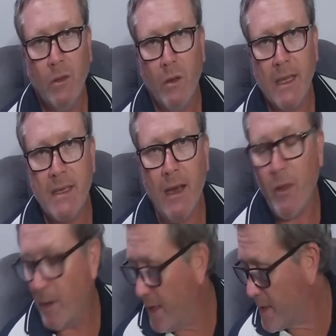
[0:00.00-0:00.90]
Well, that's
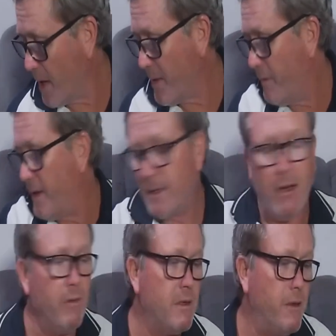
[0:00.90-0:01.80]
another one. Let's hope they fix
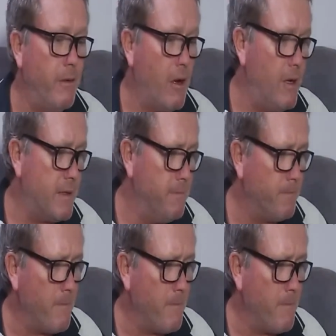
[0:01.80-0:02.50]
that one too, guys.